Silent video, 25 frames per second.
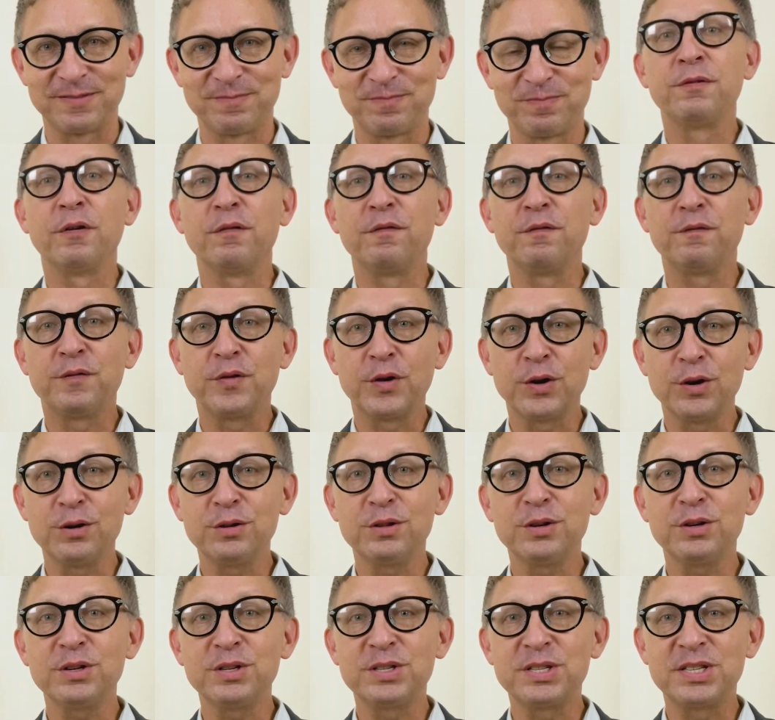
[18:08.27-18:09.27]
For
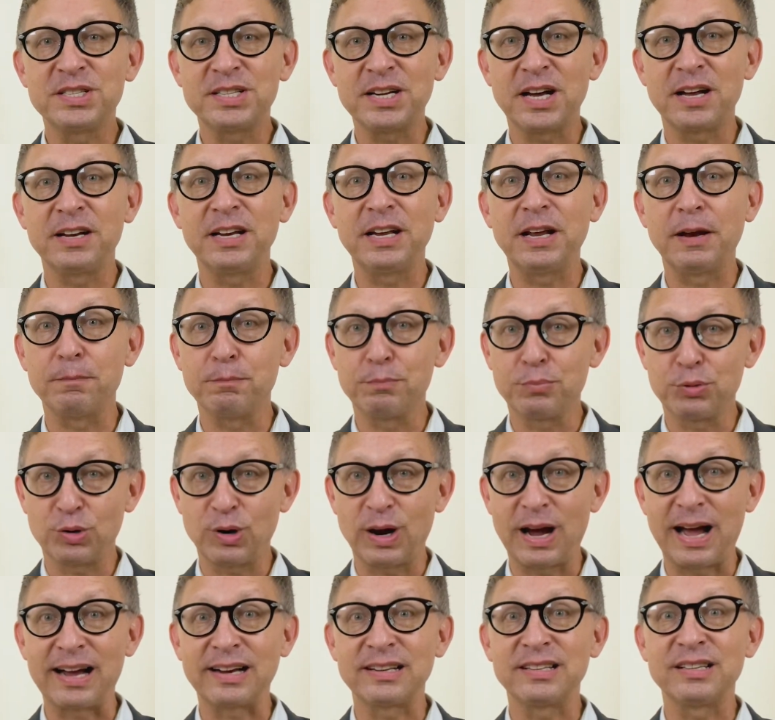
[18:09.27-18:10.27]
further study and
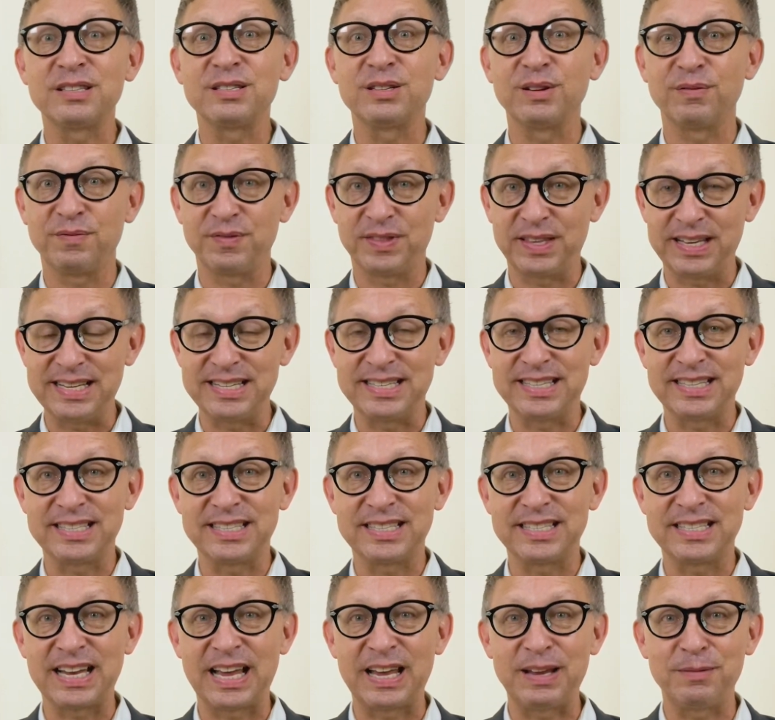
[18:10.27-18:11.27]
practice of
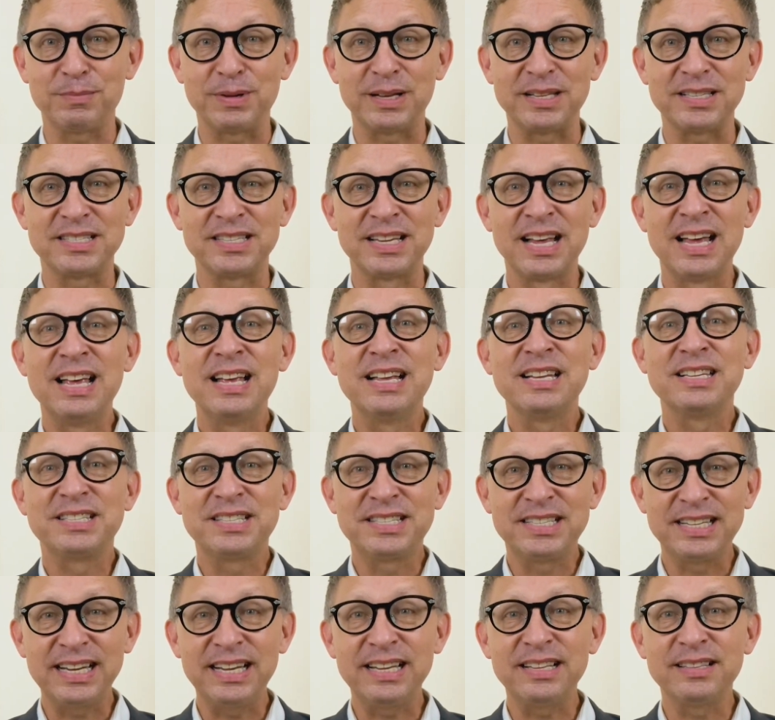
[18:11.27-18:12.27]
thesis statements,
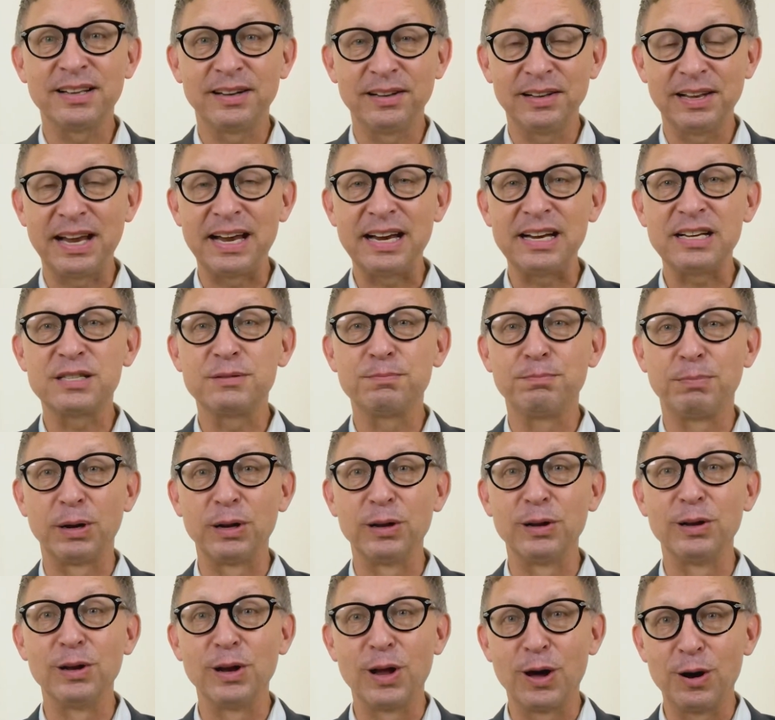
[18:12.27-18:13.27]
see the links
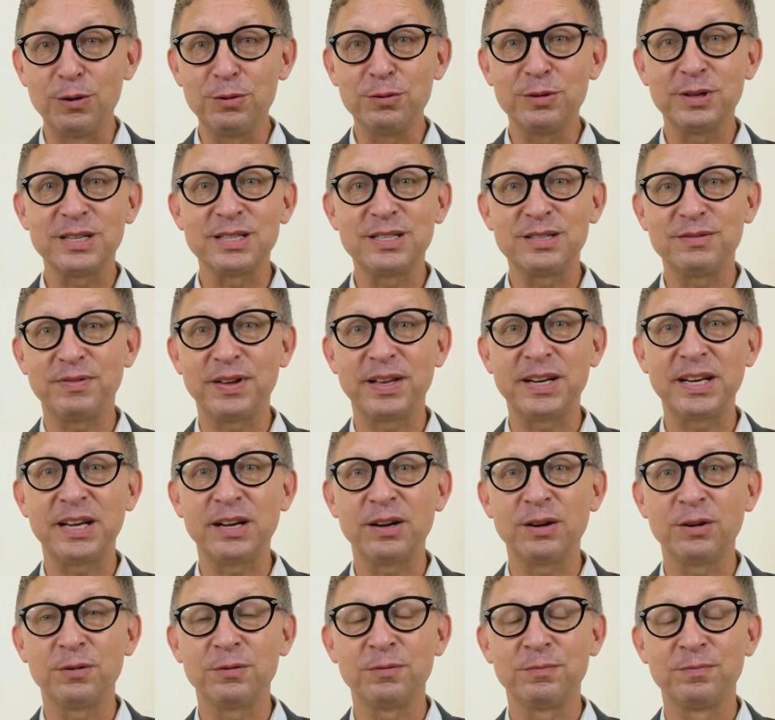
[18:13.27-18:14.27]
below this
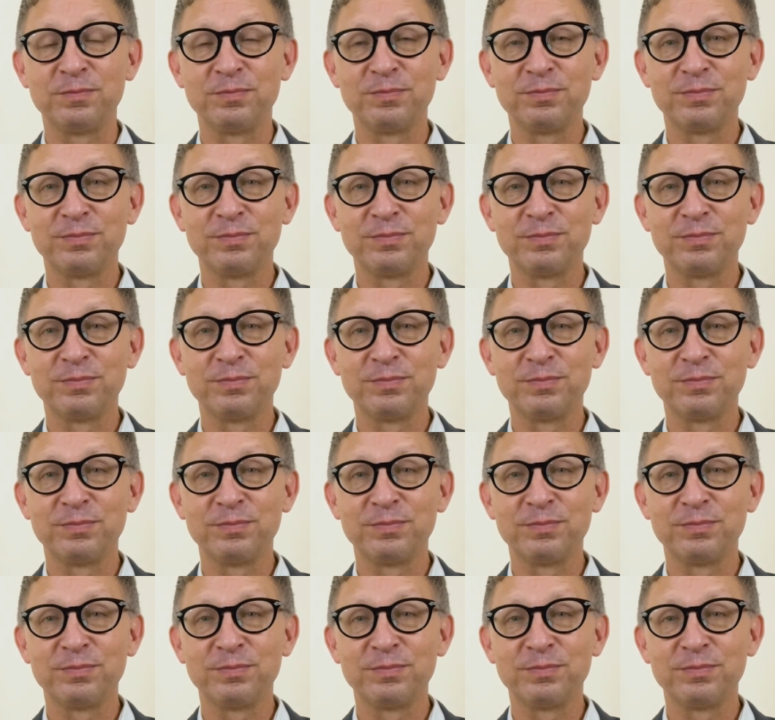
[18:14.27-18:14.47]
video.